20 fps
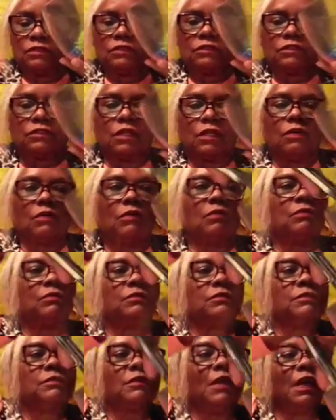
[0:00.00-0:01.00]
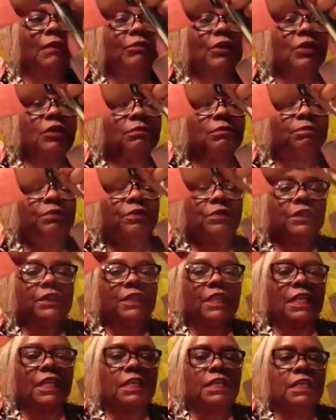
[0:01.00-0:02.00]
So I'm going to put
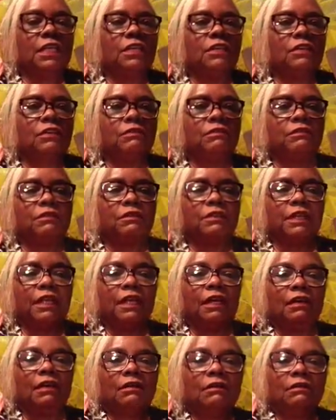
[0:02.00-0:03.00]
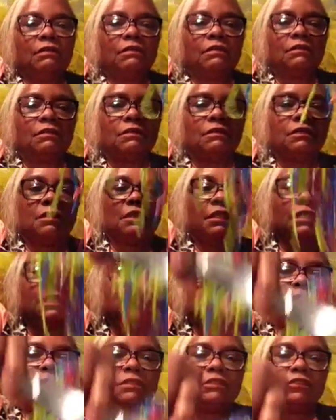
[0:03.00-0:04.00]
that here for now,
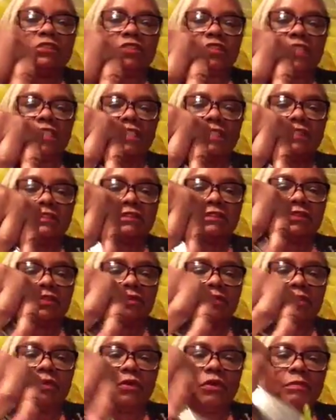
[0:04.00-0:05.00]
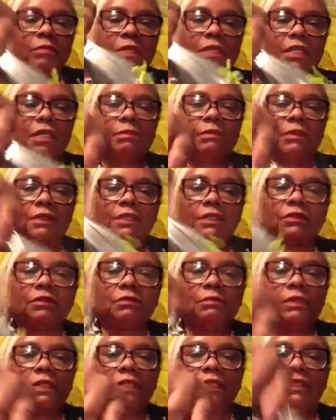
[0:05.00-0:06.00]
just to warm it up a little
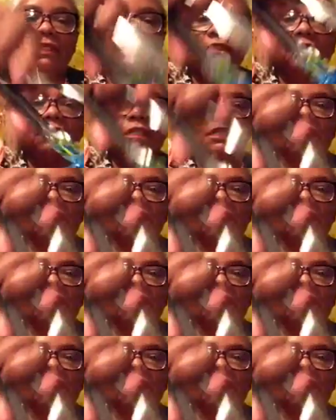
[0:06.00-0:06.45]
bit.